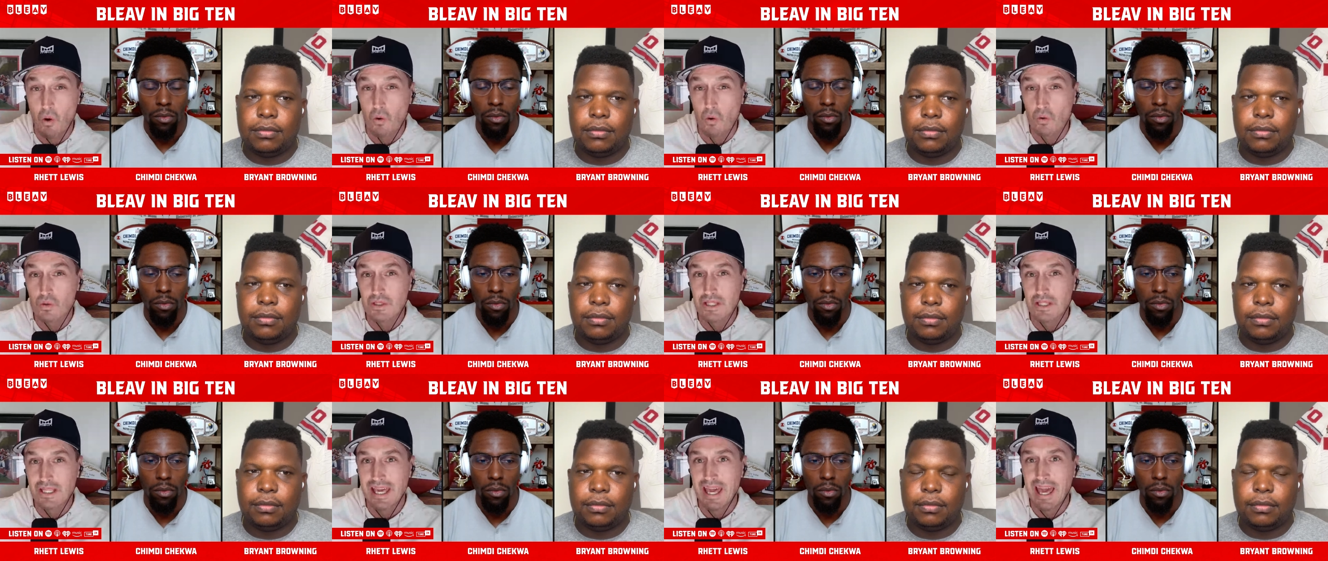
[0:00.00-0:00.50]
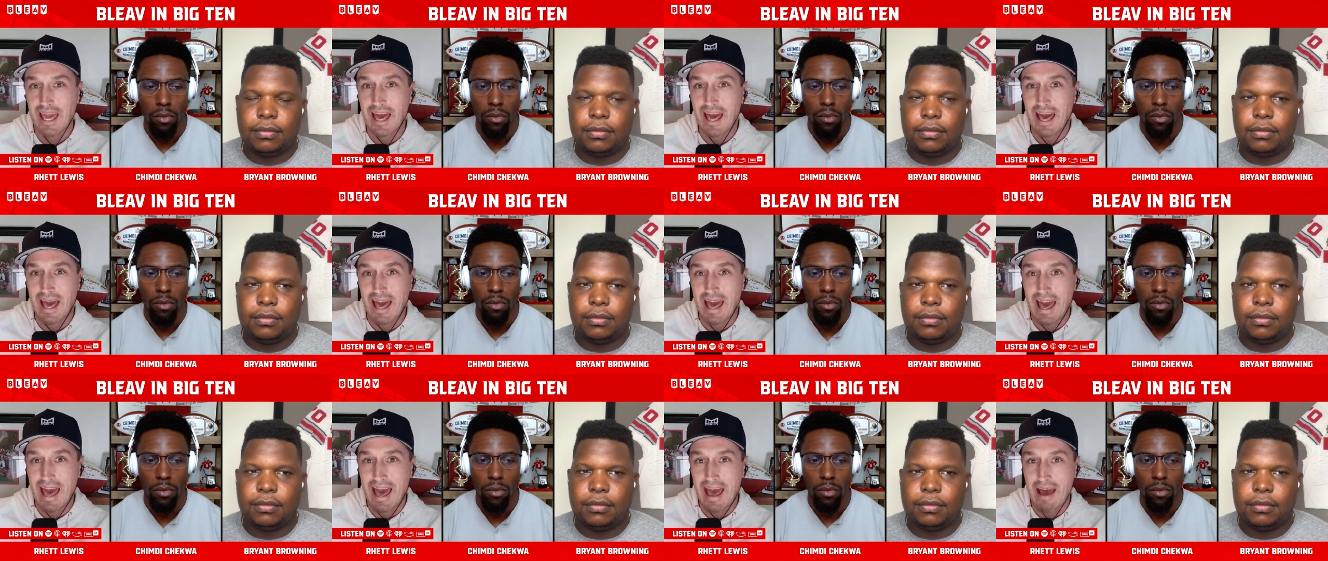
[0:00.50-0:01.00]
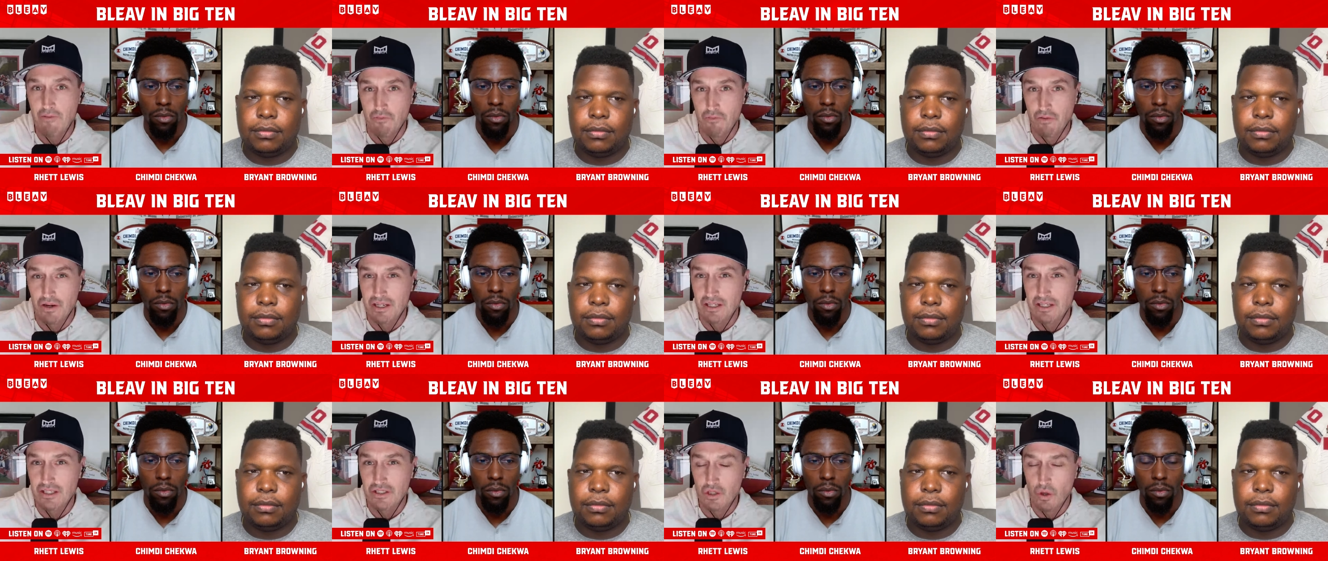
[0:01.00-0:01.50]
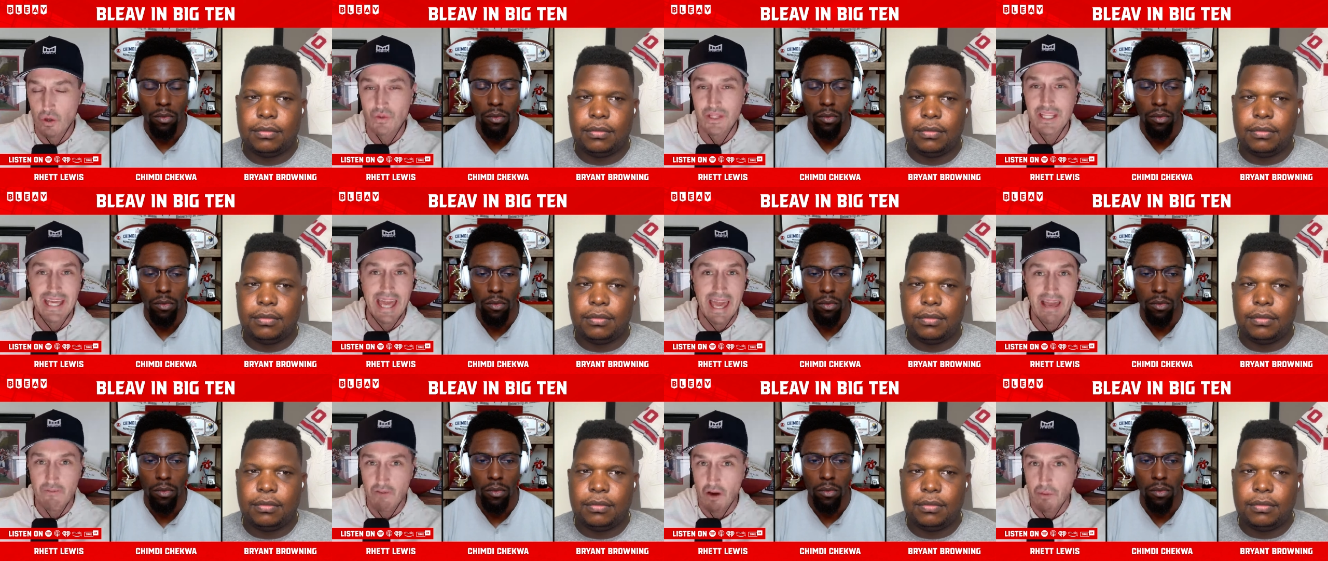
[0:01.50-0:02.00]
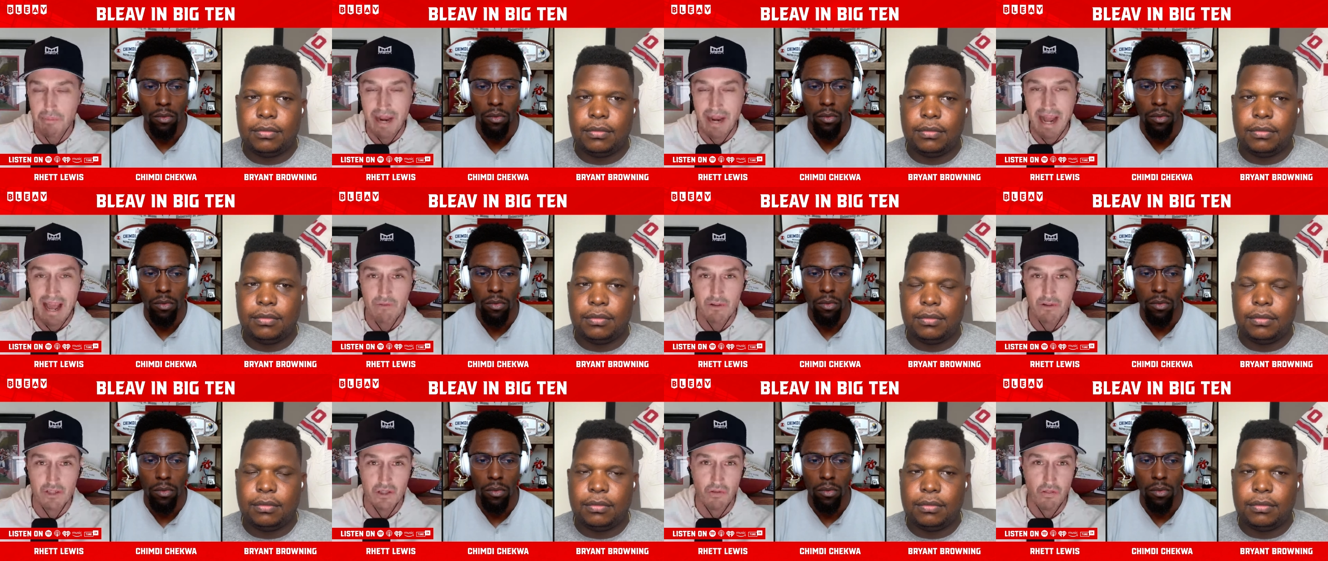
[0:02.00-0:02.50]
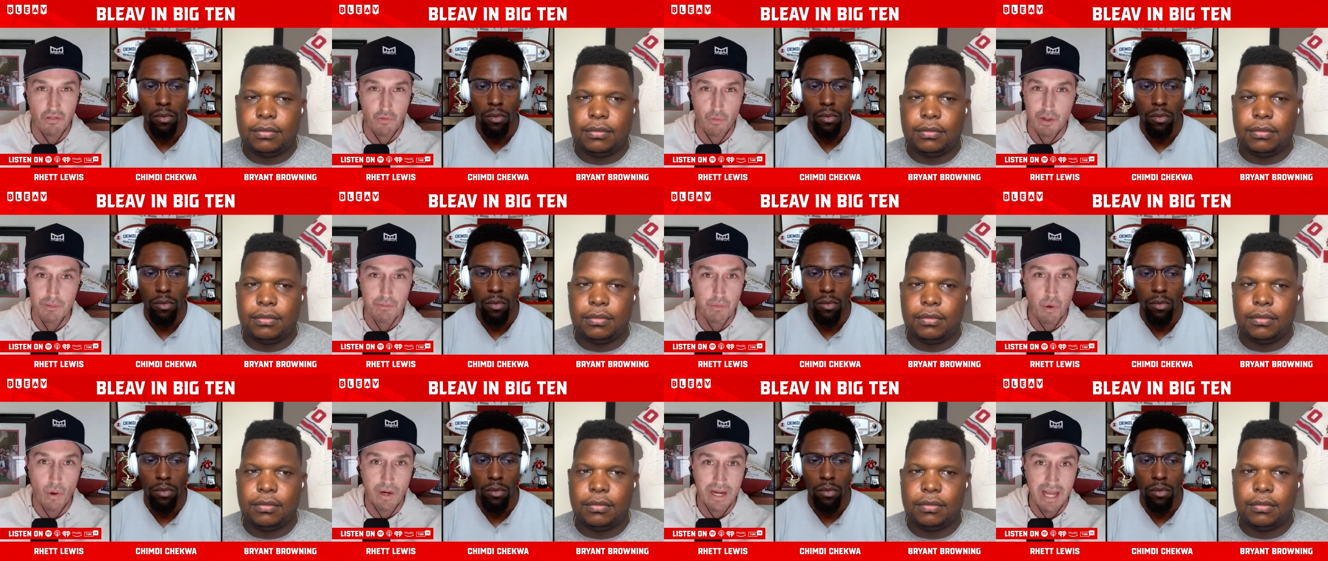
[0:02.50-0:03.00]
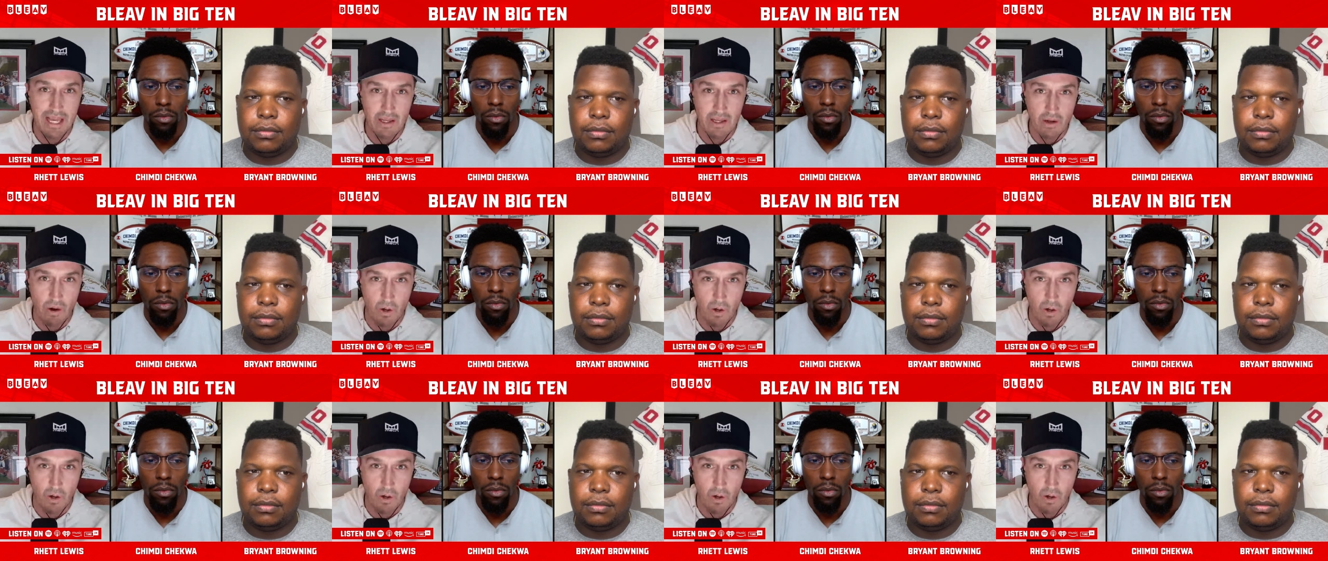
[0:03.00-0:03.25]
Speaker 1: only average only gave up an average of 3.8